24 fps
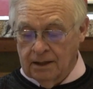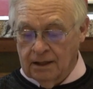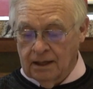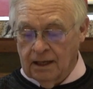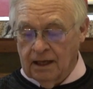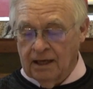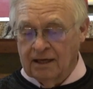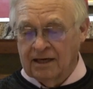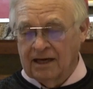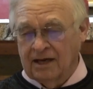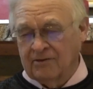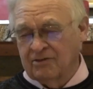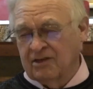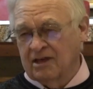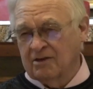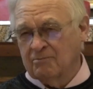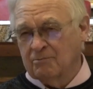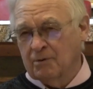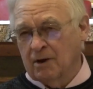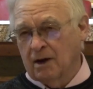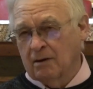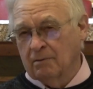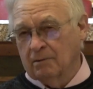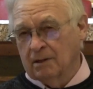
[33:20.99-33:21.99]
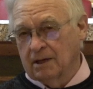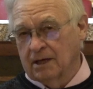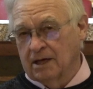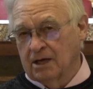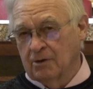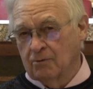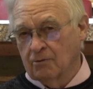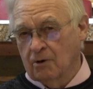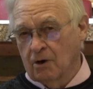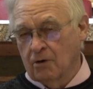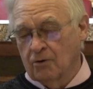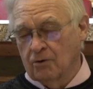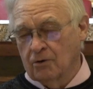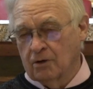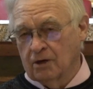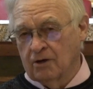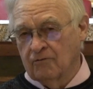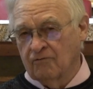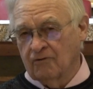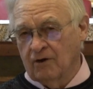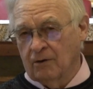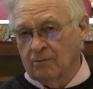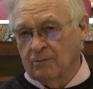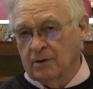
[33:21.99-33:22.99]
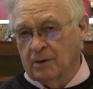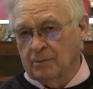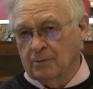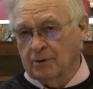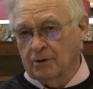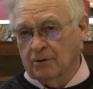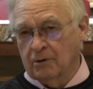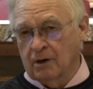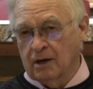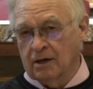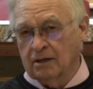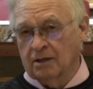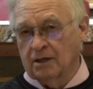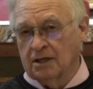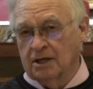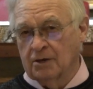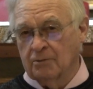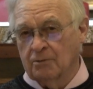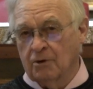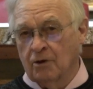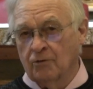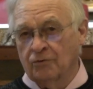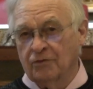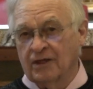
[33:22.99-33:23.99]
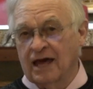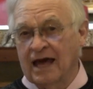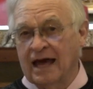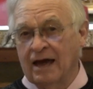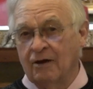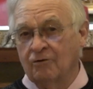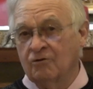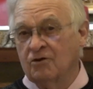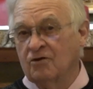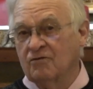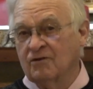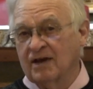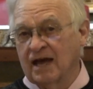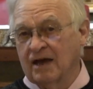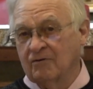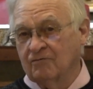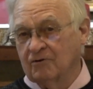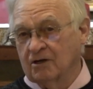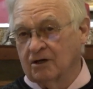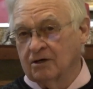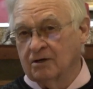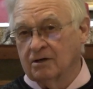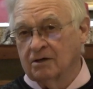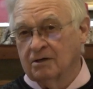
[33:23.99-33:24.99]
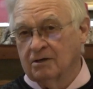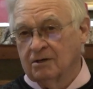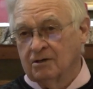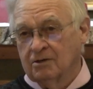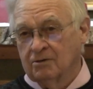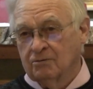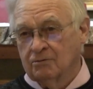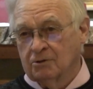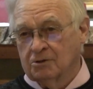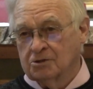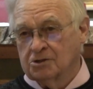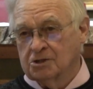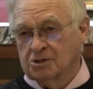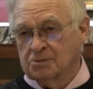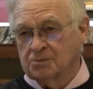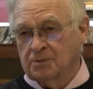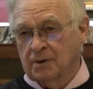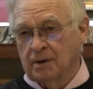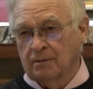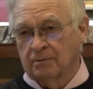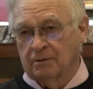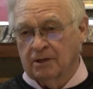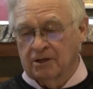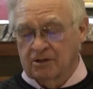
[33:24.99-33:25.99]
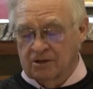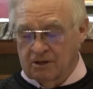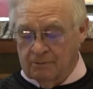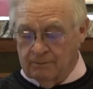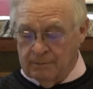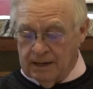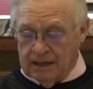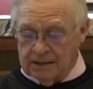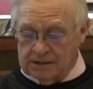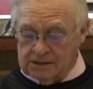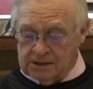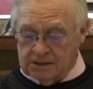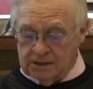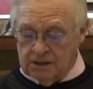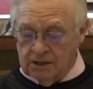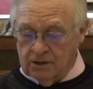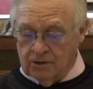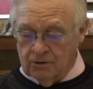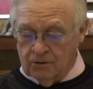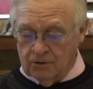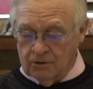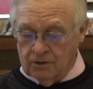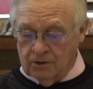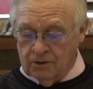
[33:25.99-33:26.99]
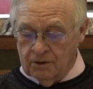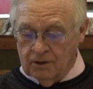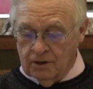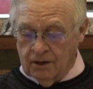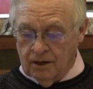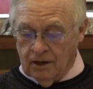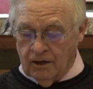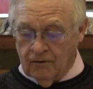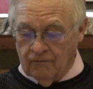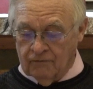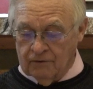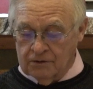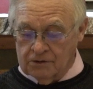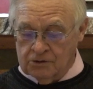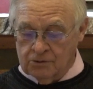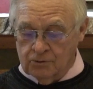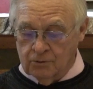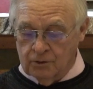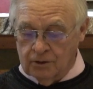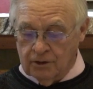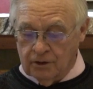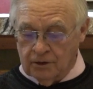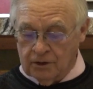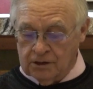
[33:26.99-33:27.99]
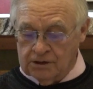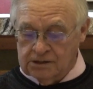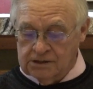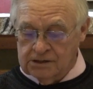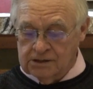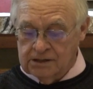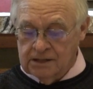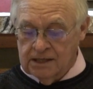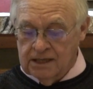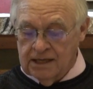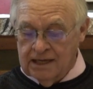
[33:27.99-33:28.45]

And I think probably he wrote, if I remember correctly, he wrote The Hound of Heaven, which is probably the best known of his works.